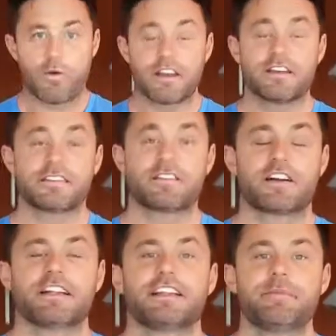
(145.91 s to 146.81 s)
I want you to
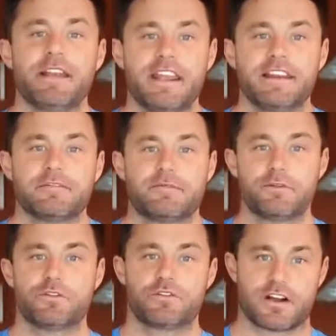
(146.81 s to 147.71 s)
start eliminating
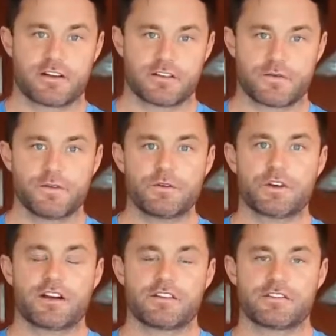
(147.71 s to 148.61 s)
food triggers. Food
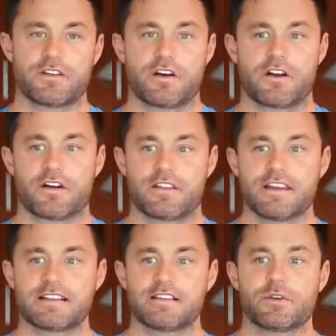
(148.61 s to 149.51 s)
triggers are
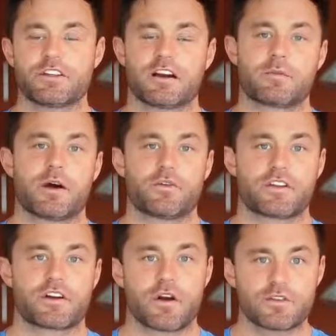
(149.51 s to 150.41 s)
things that we talk about
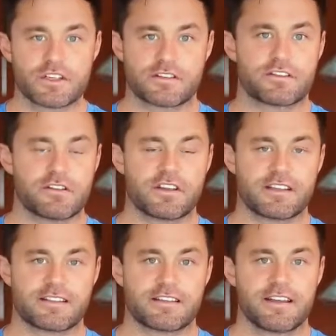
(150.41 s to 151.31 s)
with our coaching
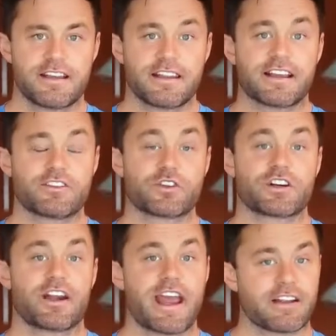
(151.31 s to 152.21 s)
students that can
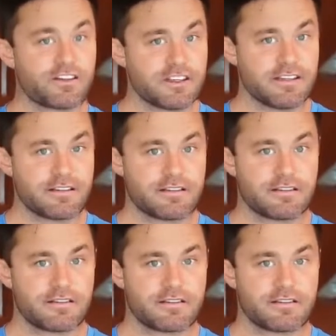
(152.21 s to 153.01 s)
trigger allergies,